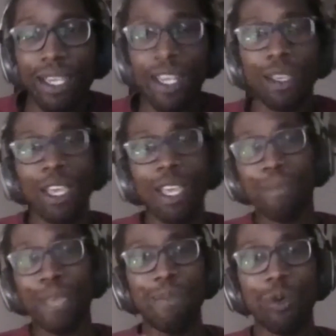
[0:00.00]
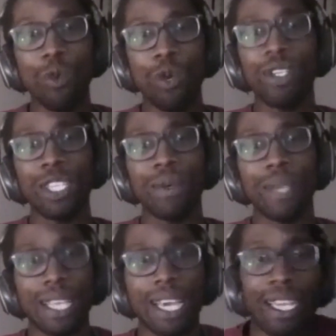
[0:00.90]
You know, people weren't doing that.